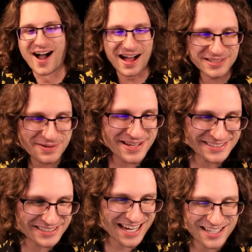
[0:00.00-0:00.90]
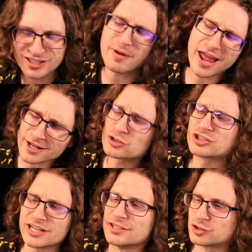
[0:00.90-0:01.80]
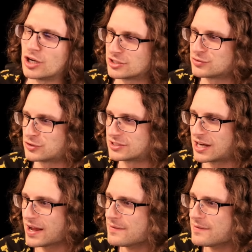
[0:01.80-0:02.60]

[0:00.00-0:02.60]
Alchemist has got some interesting instructions for tonight.